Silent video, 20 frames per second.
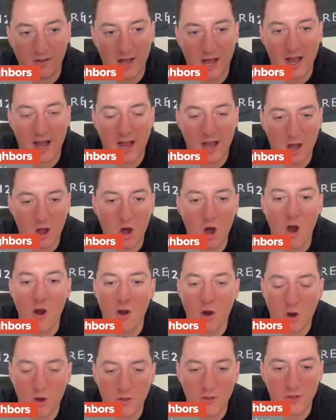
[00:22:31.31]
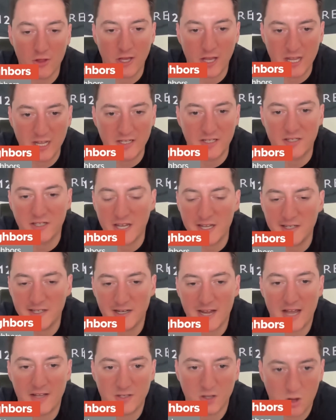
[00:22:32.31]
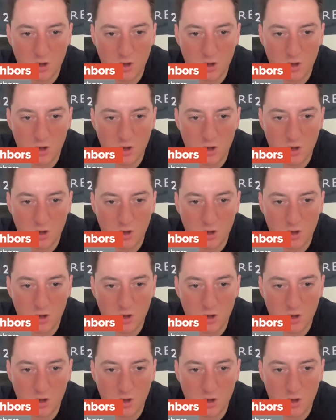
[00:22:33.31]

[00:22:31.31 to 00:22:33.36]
On the season as a